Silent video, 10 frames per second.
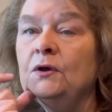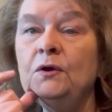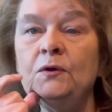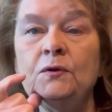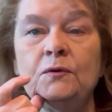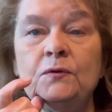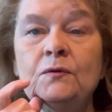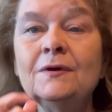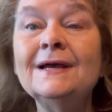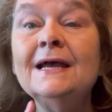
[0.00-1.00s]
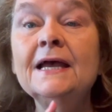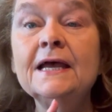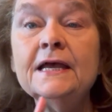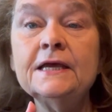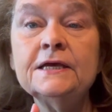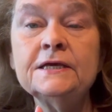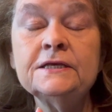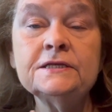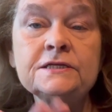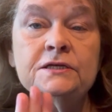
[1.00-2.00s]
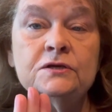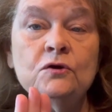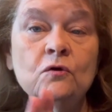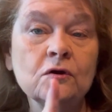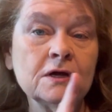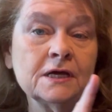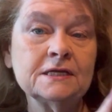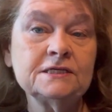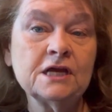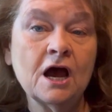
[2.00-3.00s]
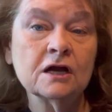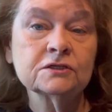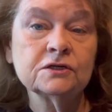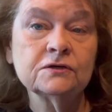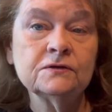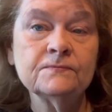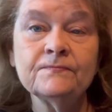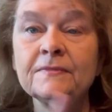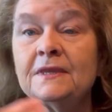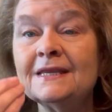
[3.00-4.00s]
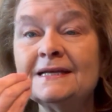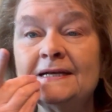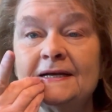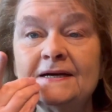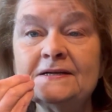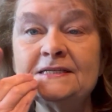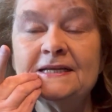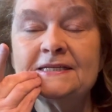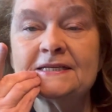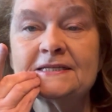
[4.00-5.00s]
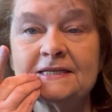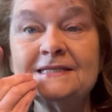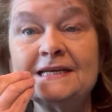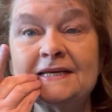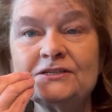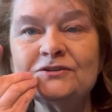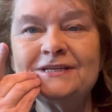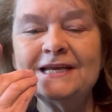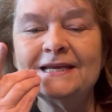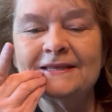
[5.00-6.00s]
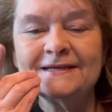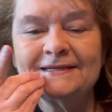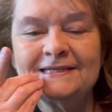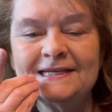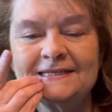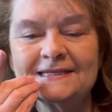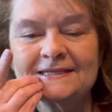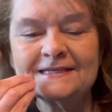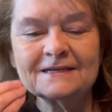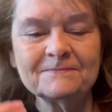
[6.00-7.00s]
Who is your doctor or dentist? The D at your teeth, dentist.